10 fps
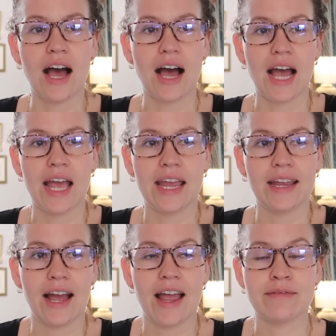
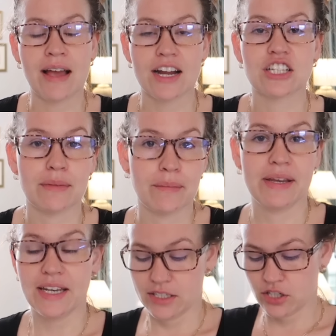I, I have actually been
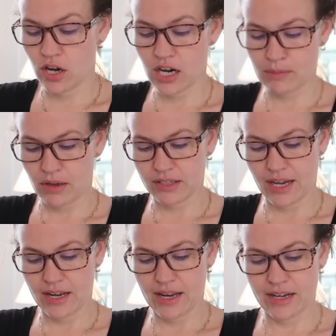meaning to talk about
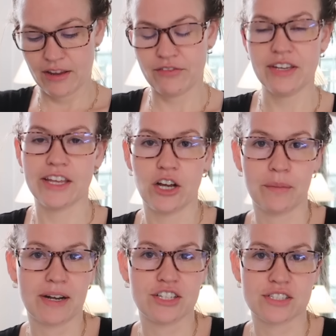that in a video,
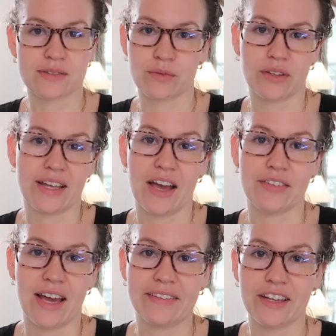but I just really
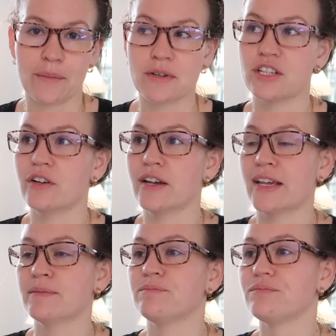haven't had the
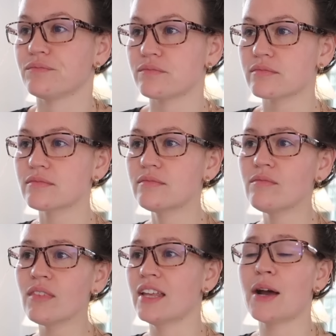opportunity.
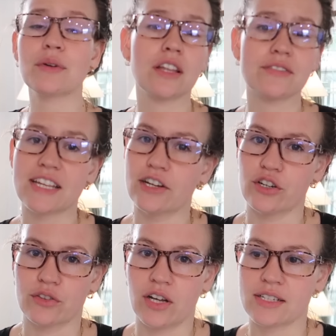And I would love to hear
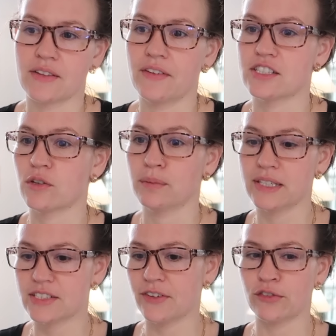your thoughts on this, so
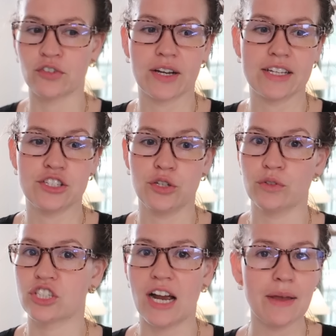please feel free to
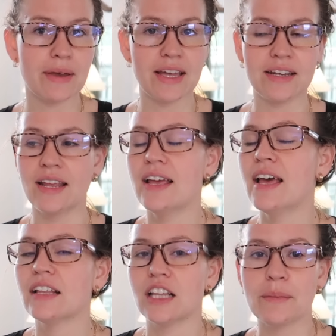chime in.
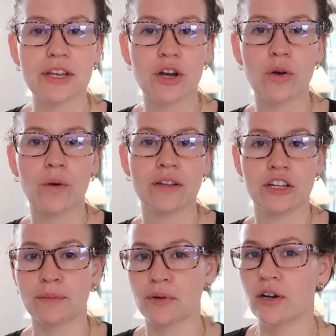Let me know
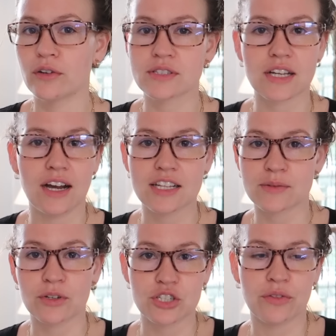your pros, cons,
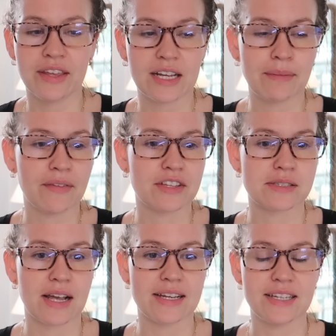and what you think about
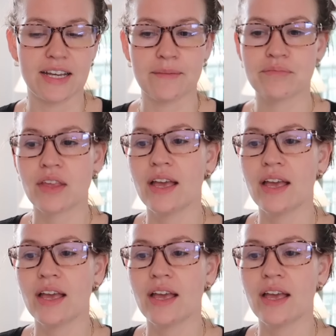this idea.